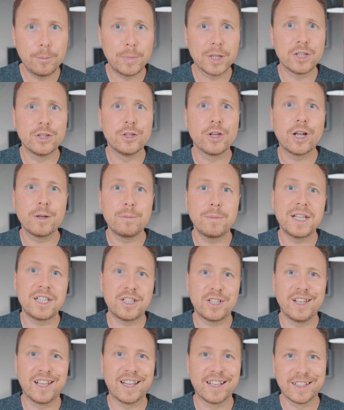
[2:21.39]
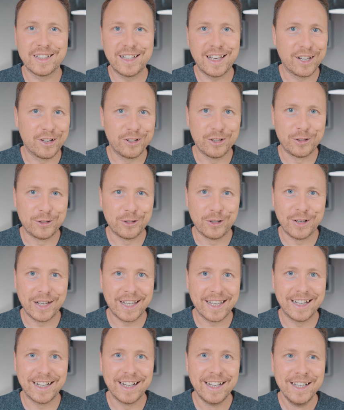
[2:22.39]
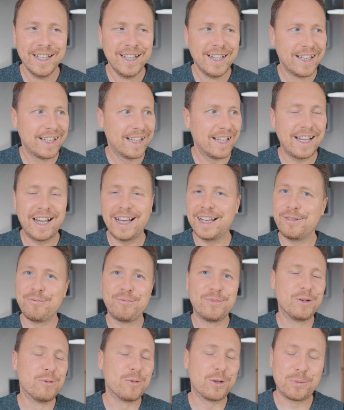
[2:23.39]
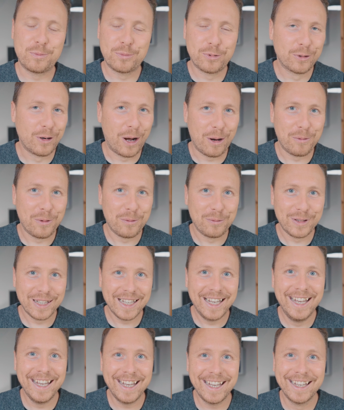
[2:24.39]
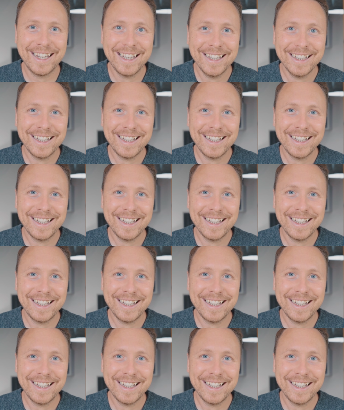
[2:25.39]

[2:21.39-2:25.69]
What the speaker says: but not mentioning LEGO Heroica would probably